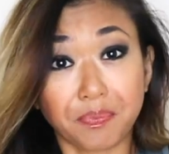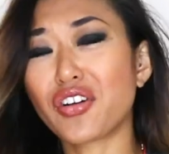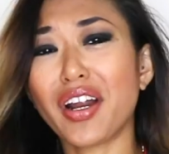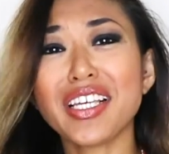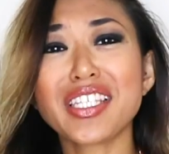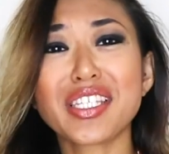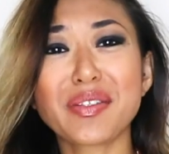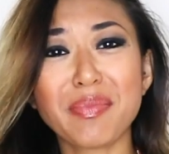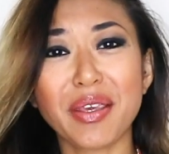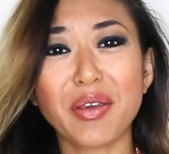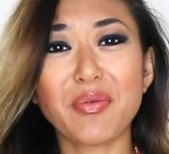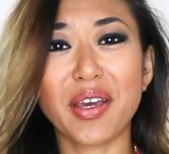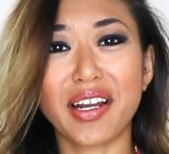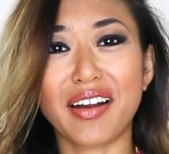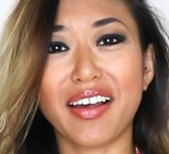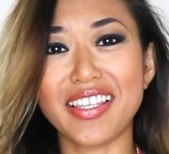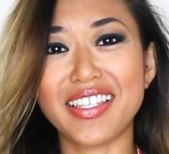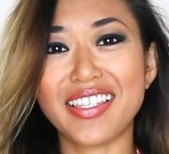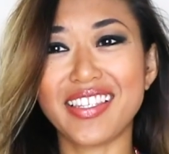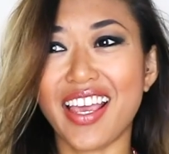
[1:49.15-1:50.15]
Trust me
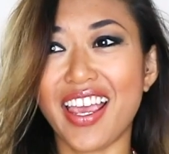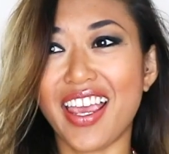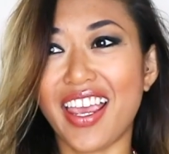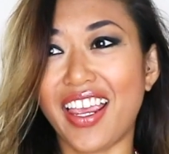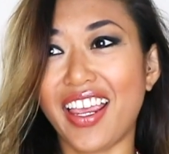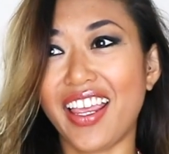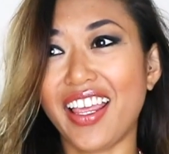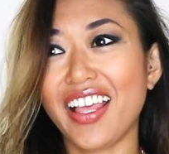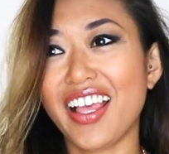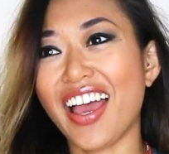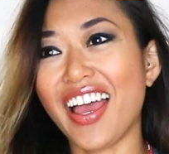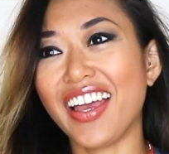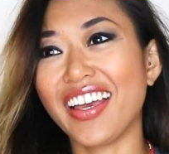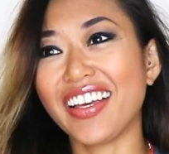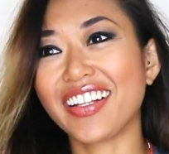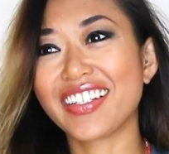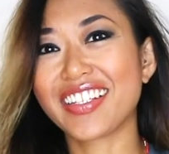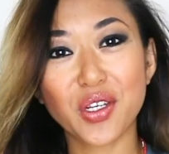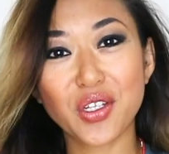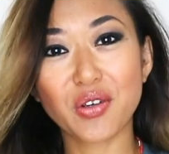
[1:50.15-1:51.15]
when I say
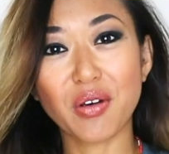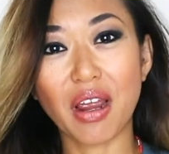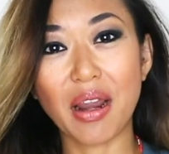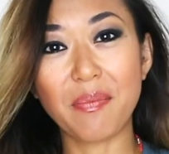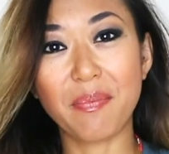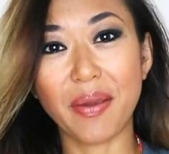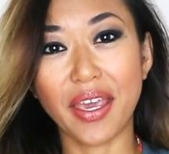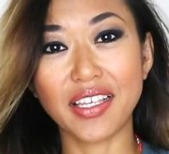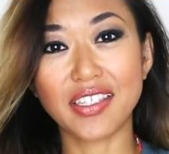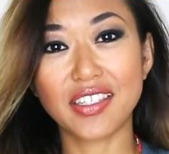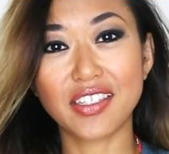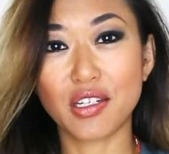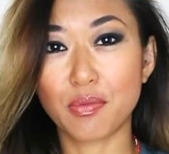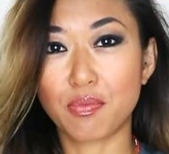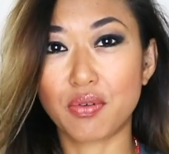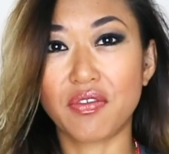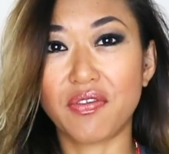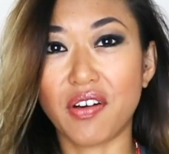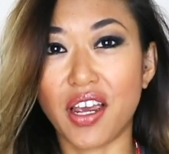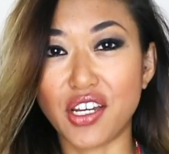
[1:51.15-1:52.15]
that we do our best to
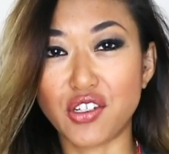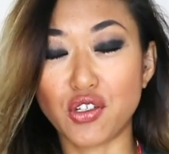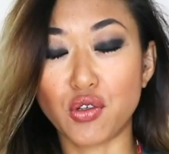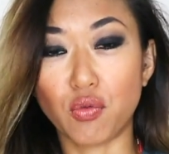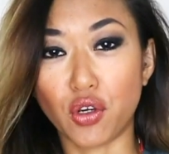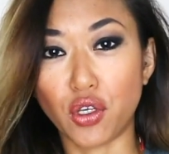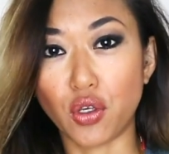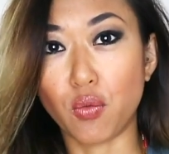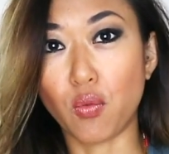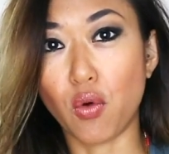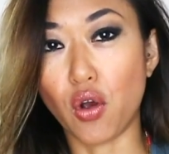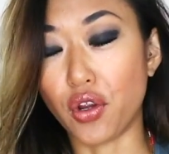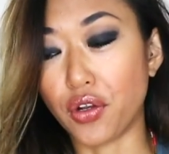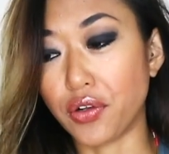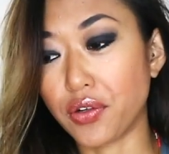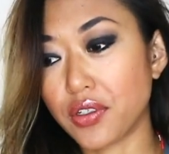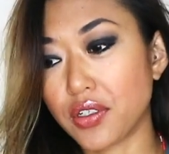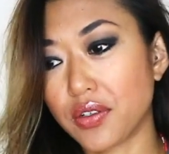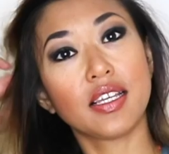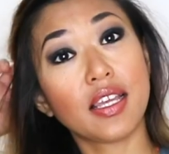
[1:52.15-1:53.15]
provide you what you
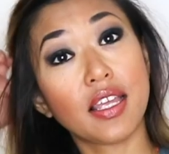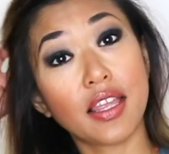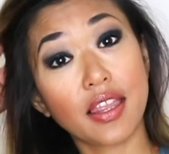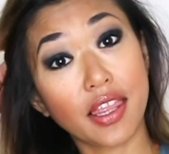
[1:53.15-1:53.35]
want.